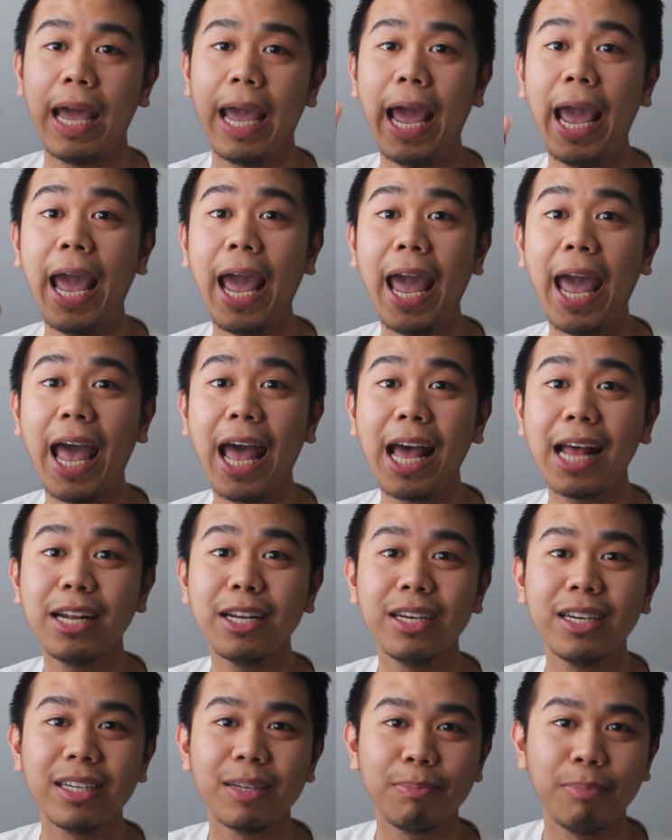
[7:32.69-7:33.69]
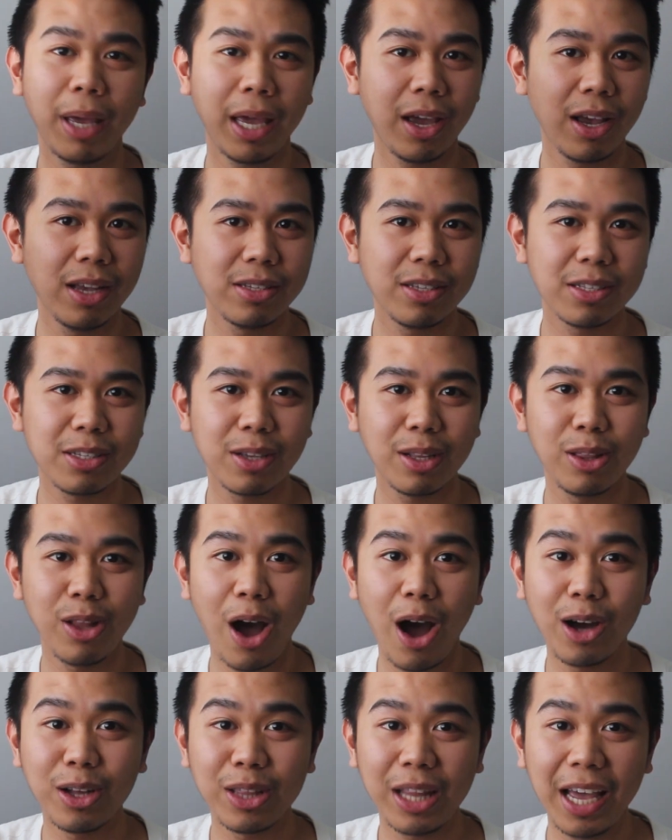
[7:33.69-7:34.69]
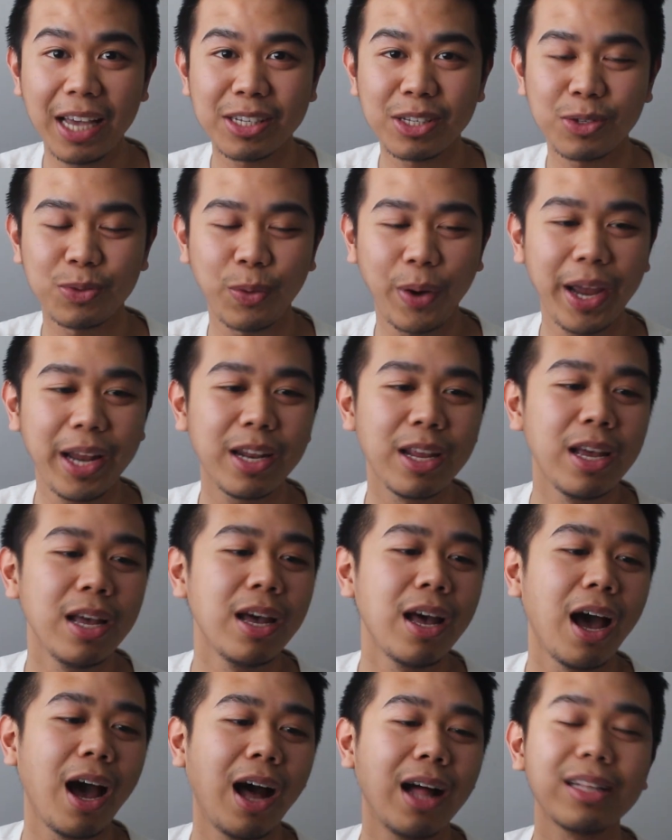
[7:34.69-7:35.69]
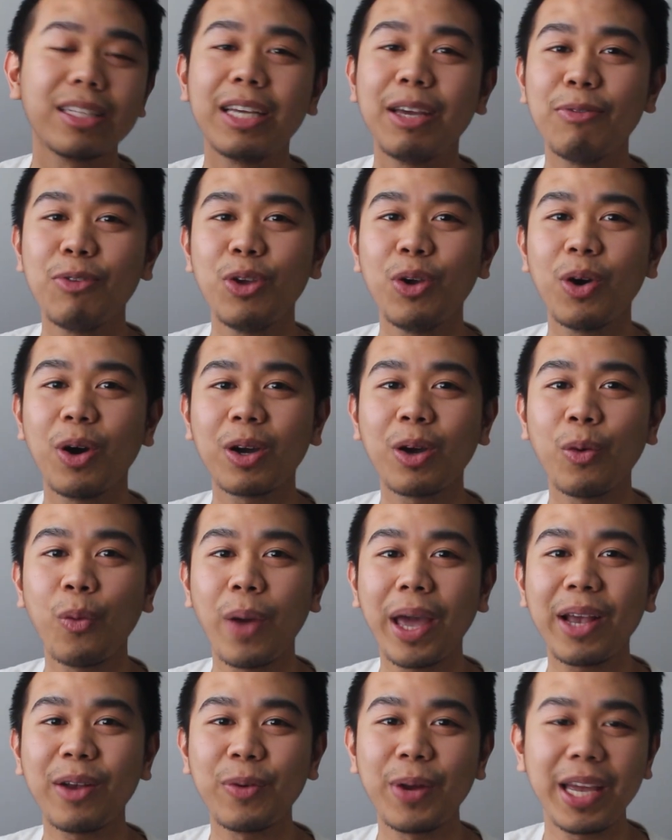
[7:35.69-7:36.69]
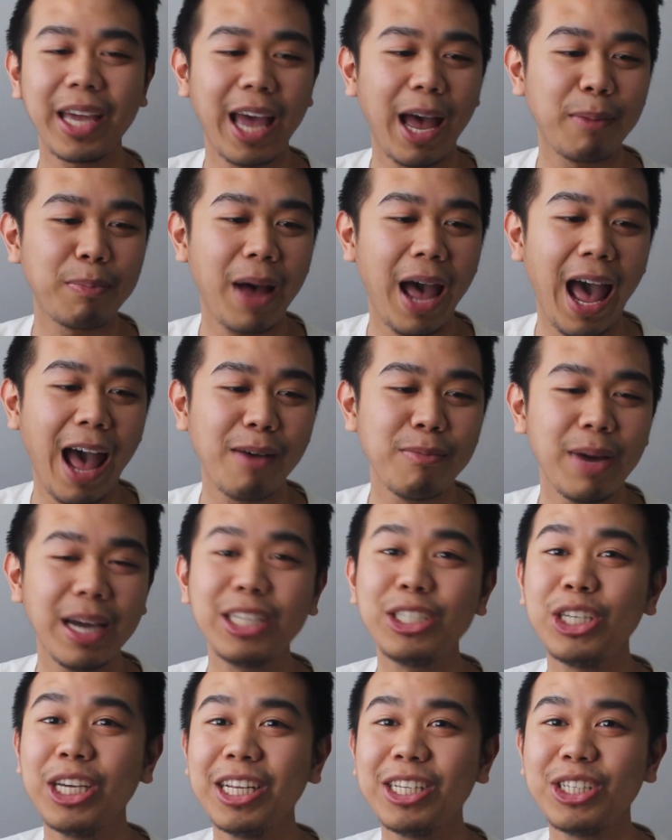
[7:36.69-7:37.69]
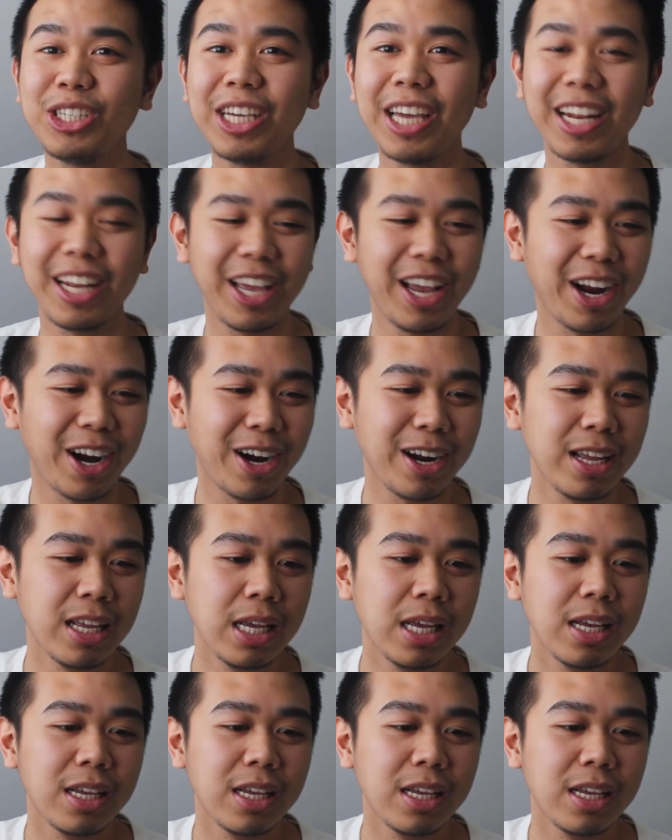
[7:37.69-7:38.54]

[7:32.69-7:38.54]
And because it's a long list, right, I'll give you a quick recap. I have my cheat sheet here.